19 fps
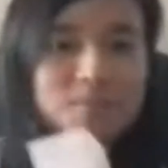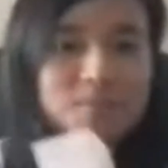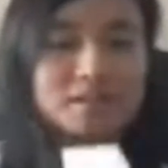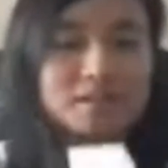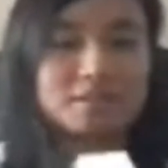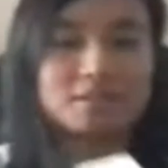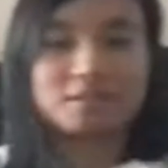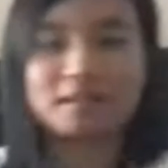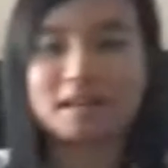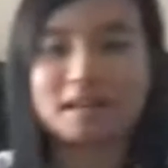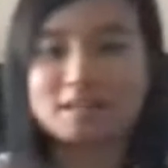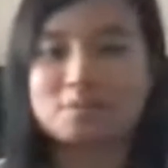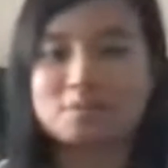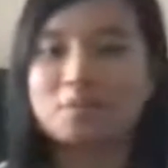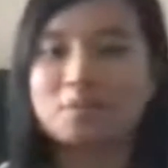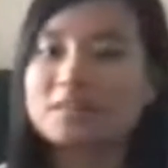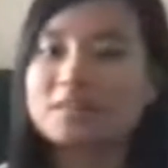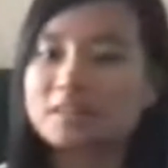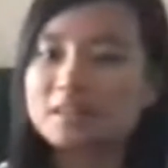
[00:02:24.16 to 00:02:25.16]
So that's
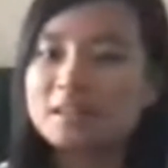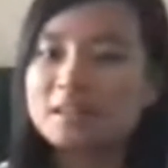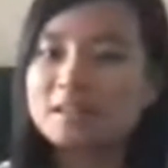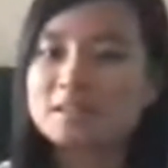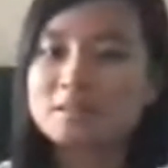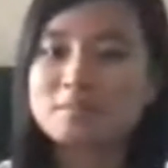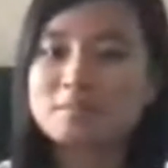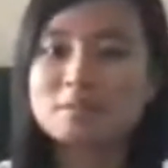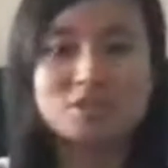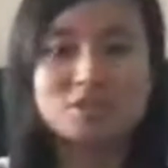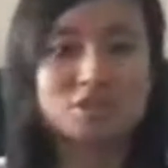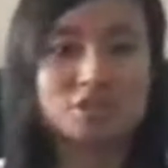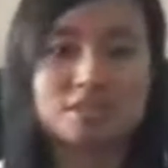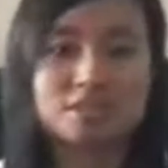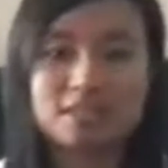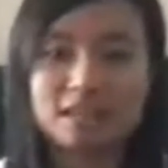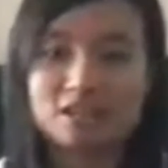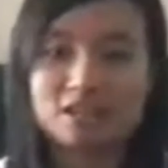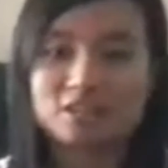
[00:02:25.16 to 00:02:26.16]
what these
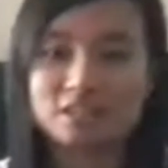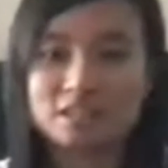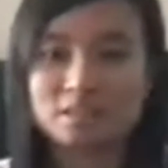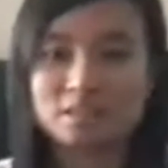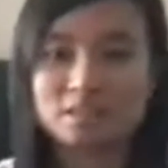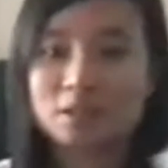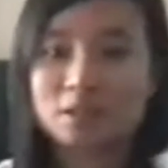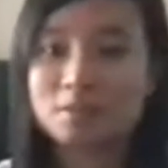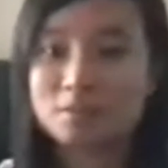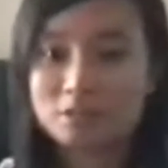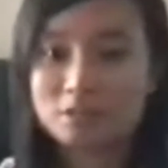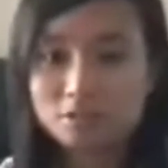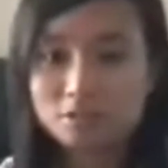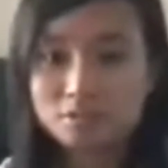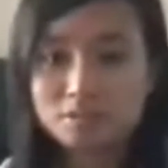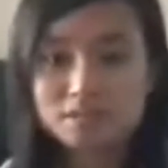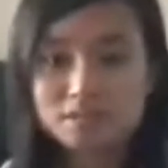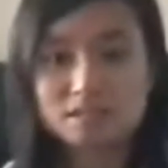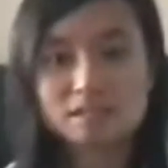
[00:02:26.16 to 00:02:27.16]
magicians actually sometimes
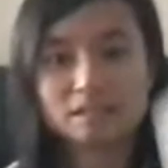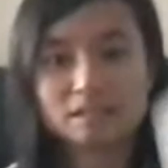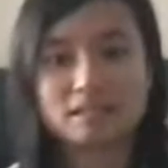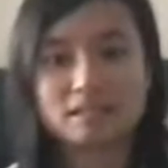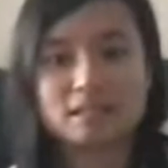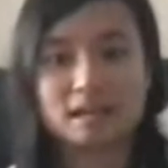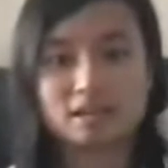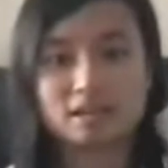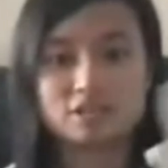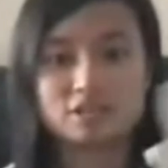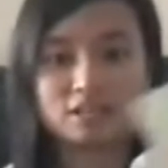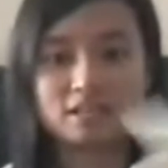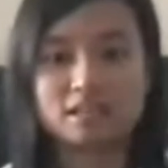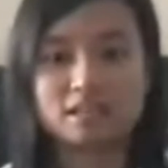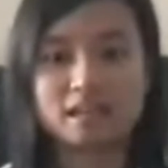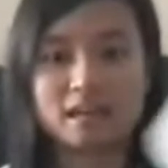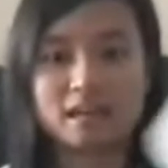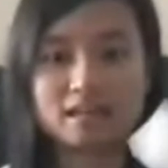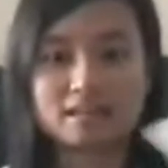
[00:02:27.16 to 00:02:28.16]
use to
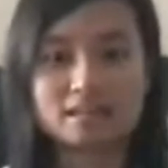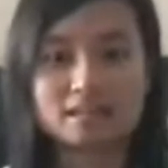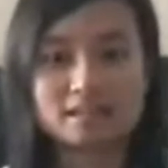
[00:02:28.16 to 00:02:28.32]
actually get